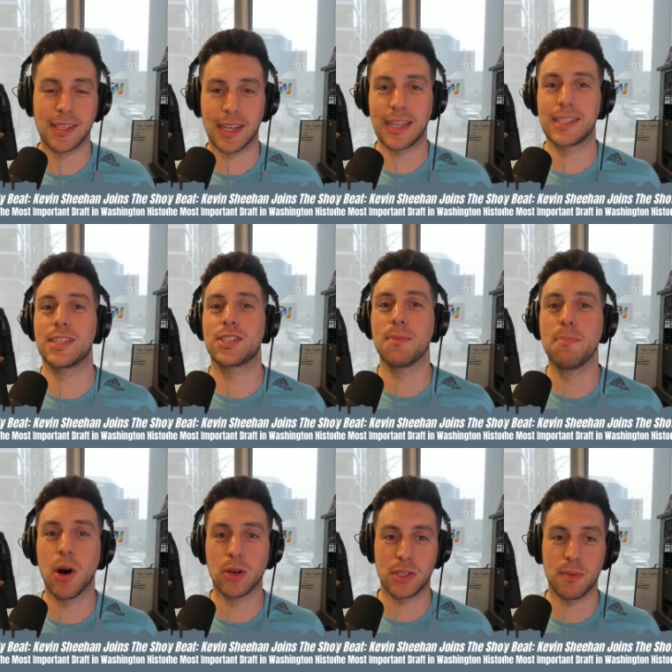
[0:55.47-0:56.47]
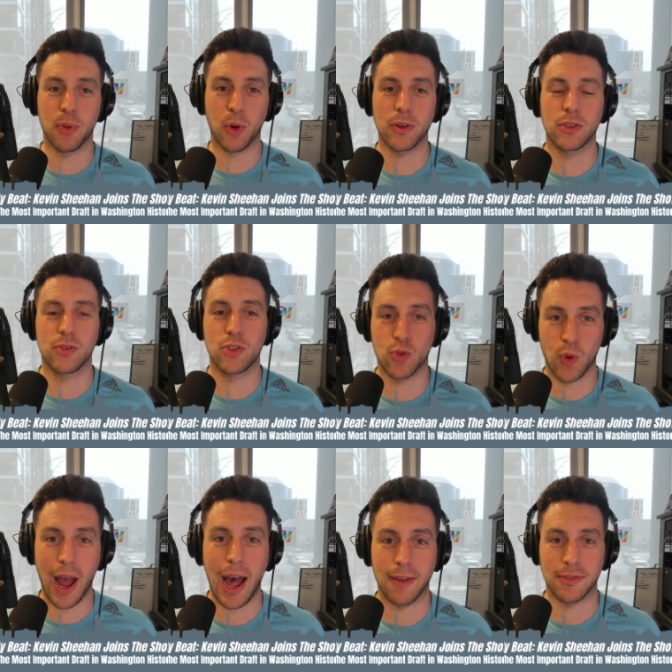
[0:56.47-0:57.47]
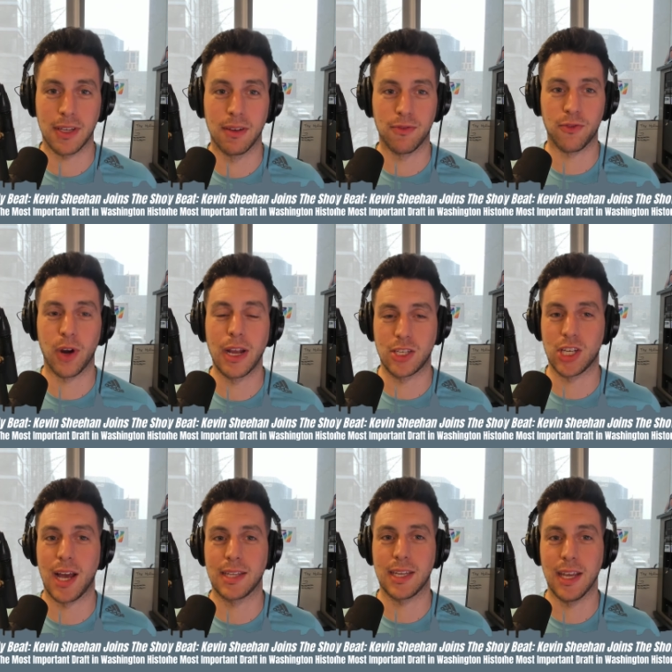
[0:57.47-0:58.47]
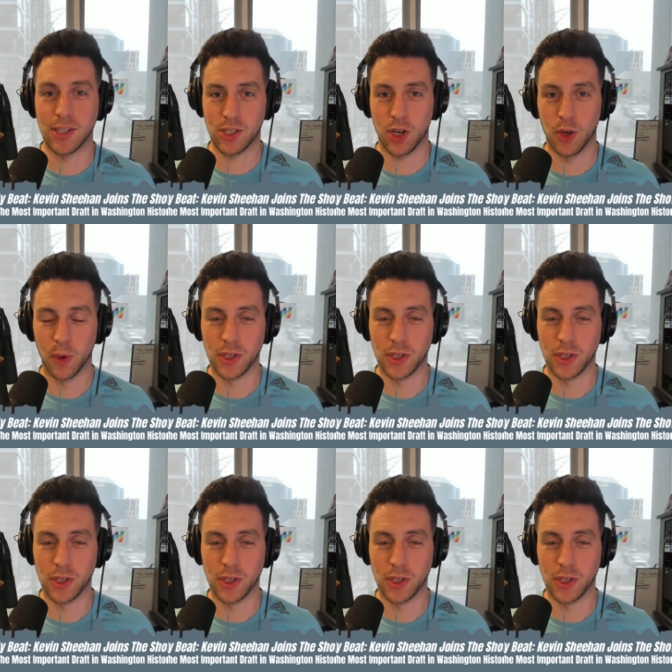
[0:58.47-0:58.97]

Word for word: He's like, "Is this the most important draft in franchise history?"